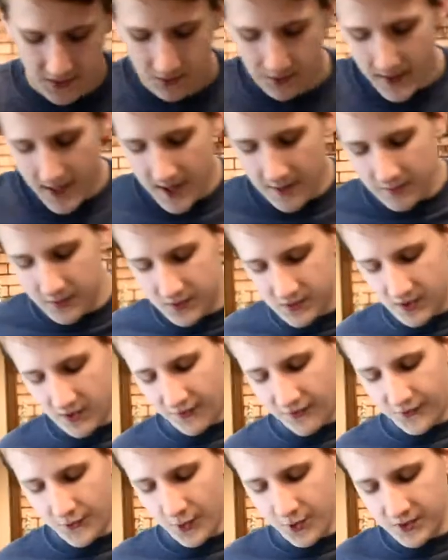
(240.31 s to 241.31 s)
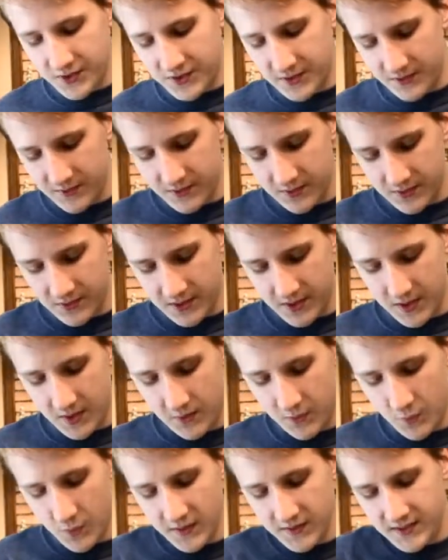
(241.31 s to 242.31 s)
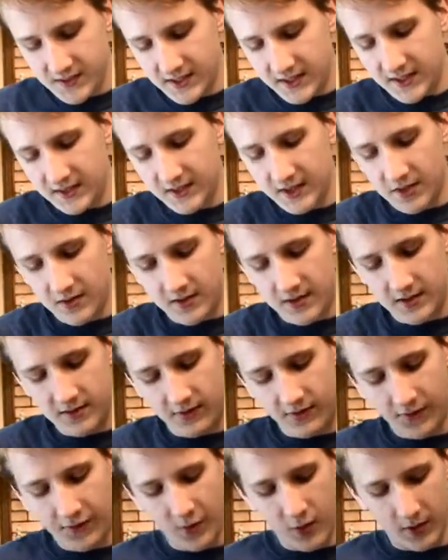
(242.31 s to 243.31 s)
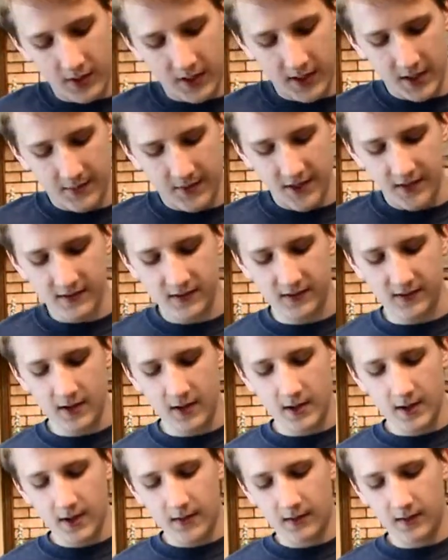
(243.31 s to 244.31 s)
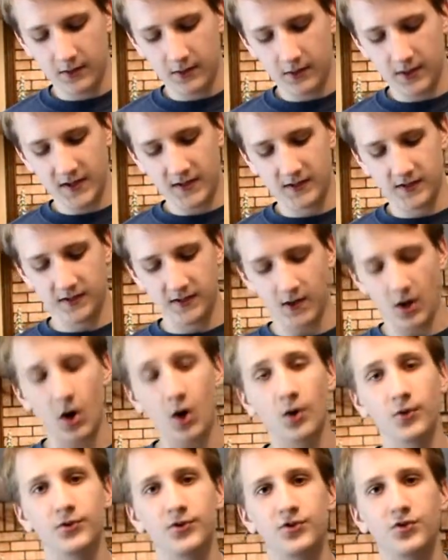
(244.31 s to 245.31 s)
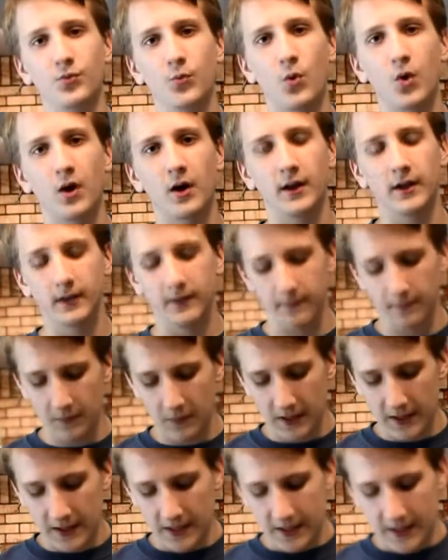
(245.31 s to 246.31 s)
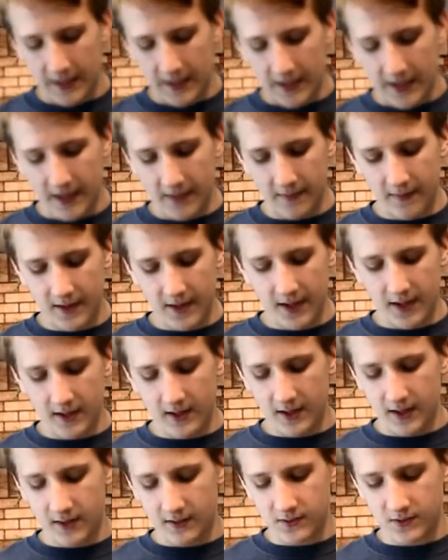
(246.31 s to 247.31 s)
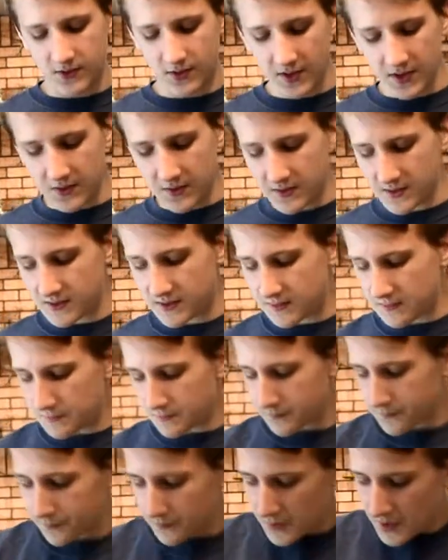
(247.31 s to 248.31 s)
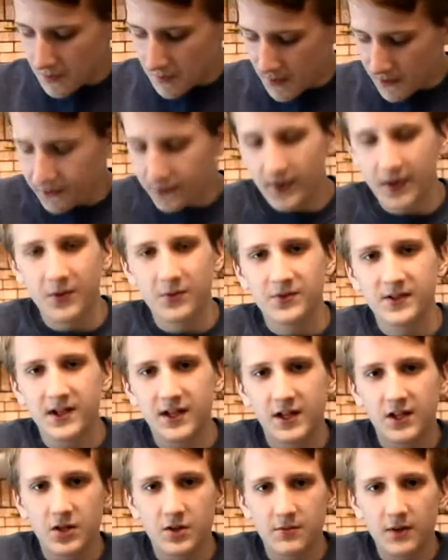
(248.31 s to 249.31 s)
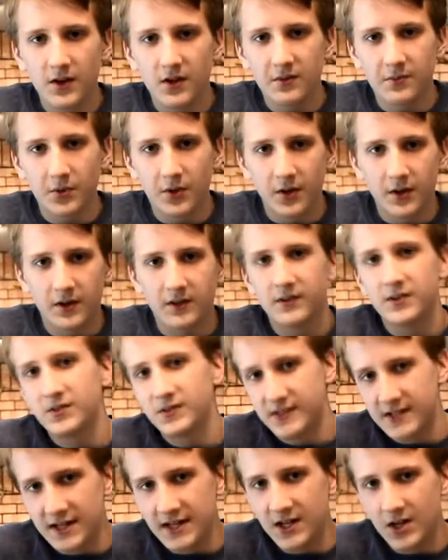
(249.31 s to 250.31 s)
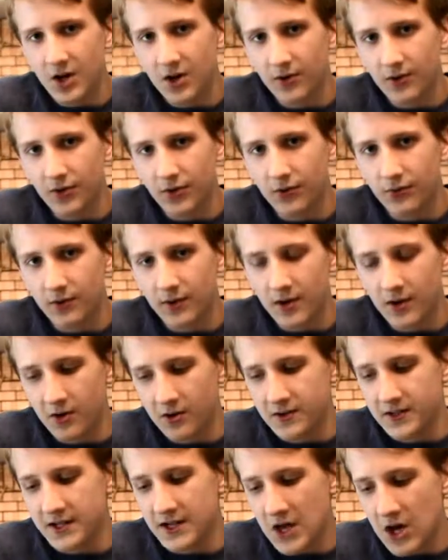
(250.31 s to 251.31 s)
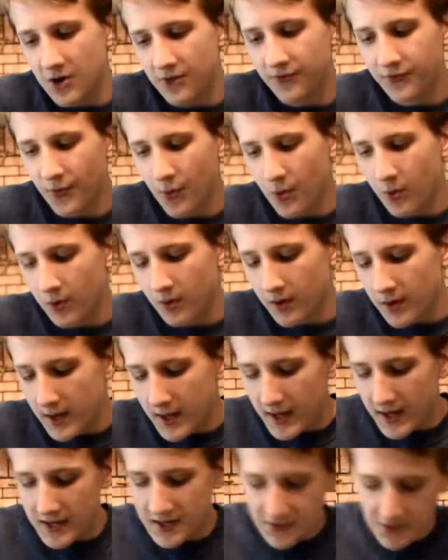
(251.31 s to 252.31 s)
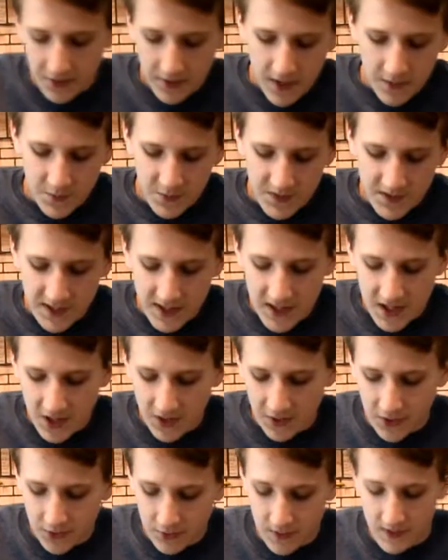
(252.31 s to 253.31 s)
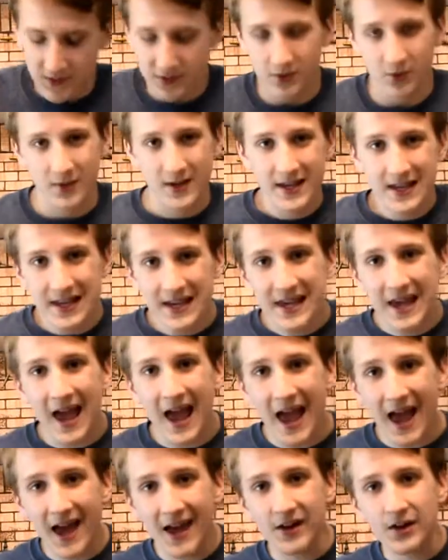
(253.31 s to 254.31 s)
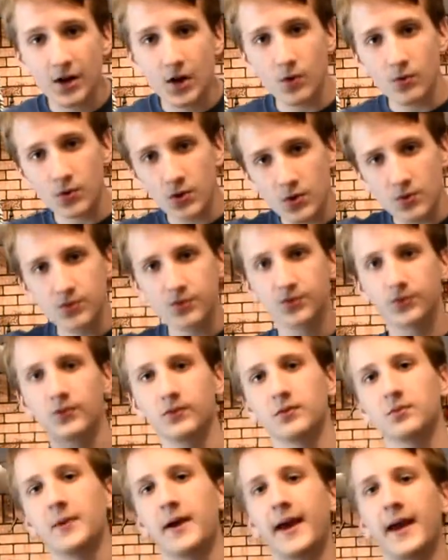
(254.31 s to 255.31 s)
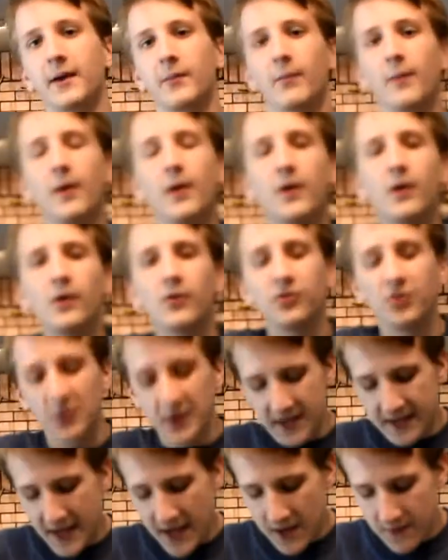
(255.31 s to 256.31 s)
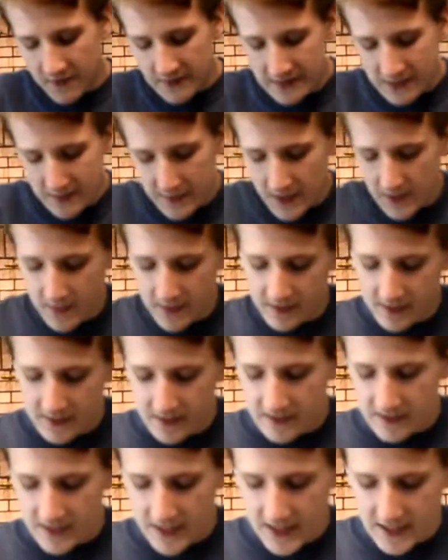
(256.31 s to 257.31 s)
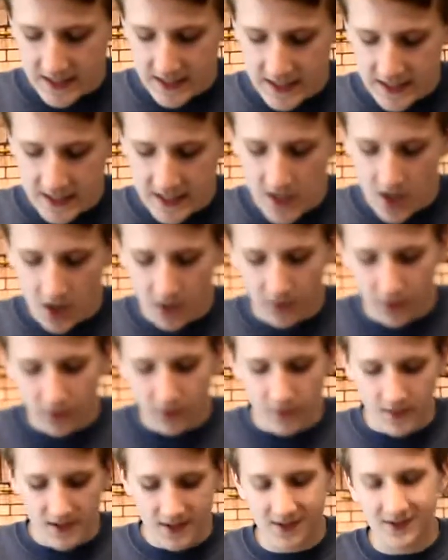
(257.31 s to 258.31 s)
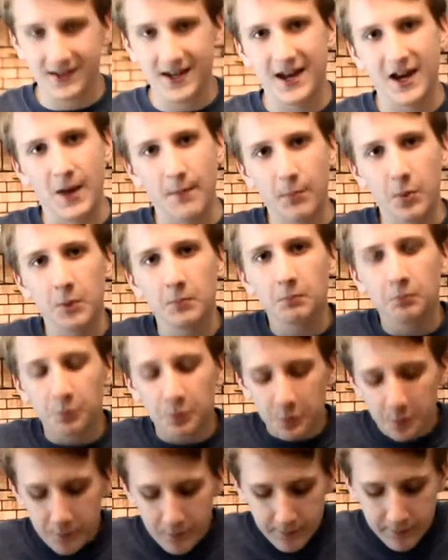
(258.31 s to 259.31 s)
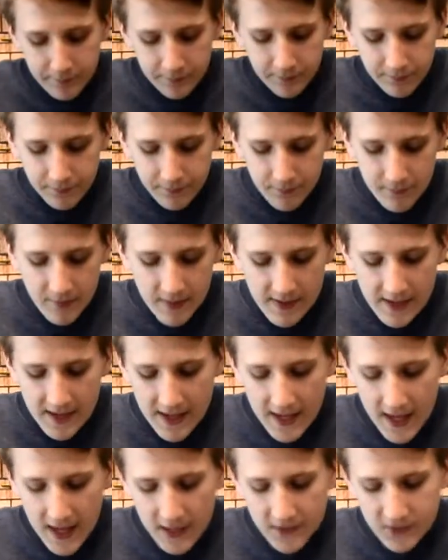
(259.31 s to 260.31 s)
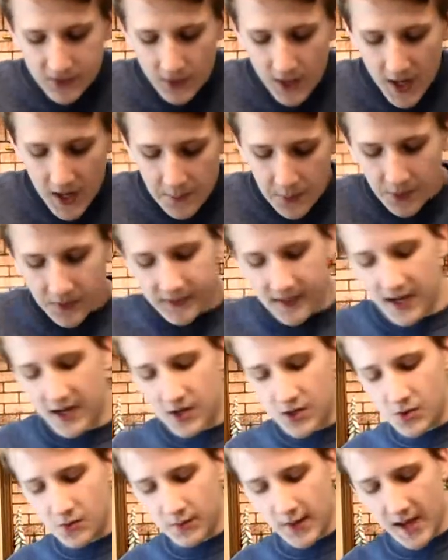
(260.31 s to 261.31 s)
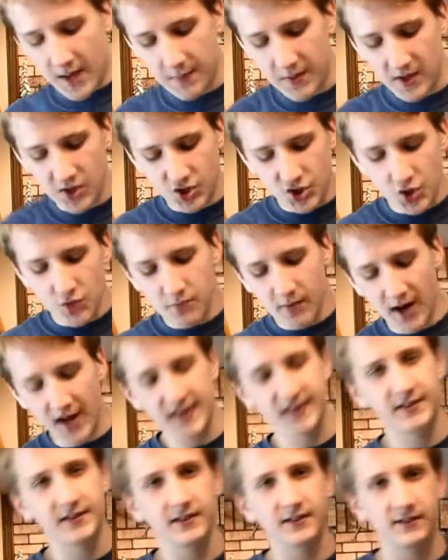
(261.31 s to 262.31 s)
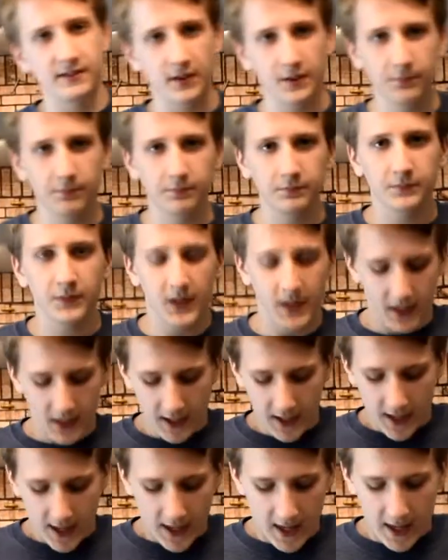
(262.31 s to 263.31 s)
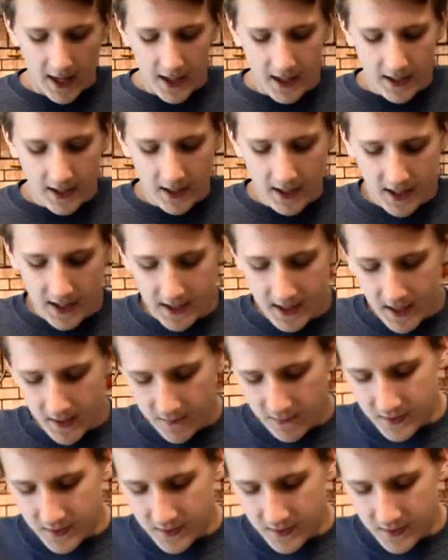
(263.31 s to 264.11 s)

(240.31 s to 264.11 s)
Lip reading: of RAM. There's one stick in there is 4 gigabytes. Then the rest is all just 1. And then, so anyways, my friend was getting a new motherboard, DDR3 or DDR4, and his RAM was DDR3. So he had no use for the RAM. So he gave it to me because this is a DDR3 setup. And so I put that new RAM into my system, and I gave